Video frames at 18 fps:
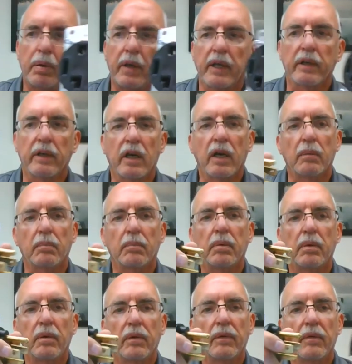pin up,
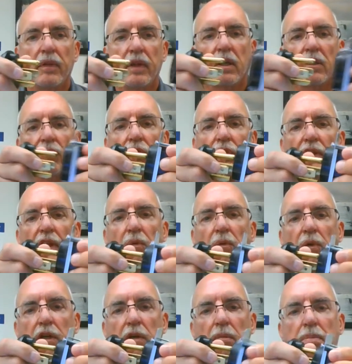so that
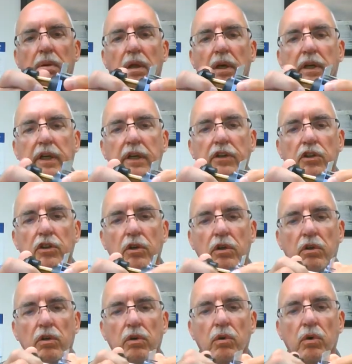when you plug in
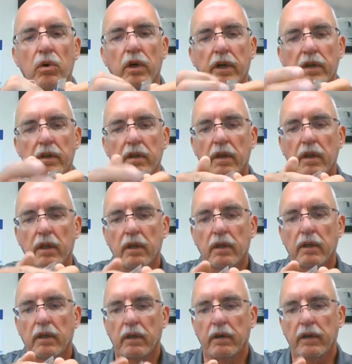your cord,
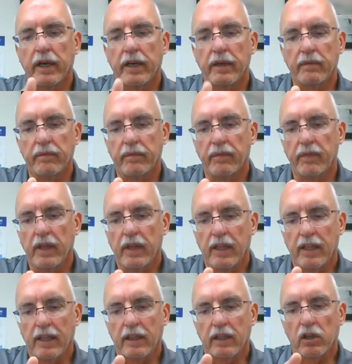all right,
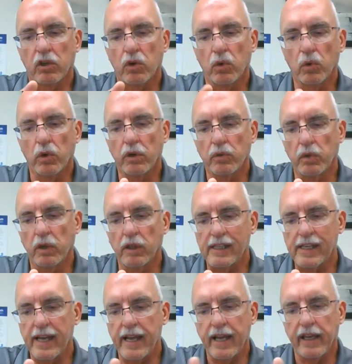the cord will
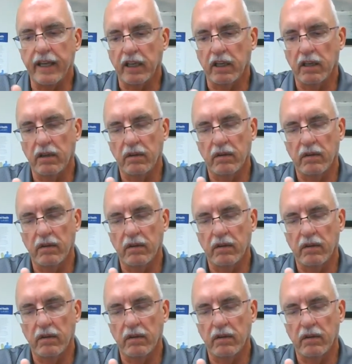hang.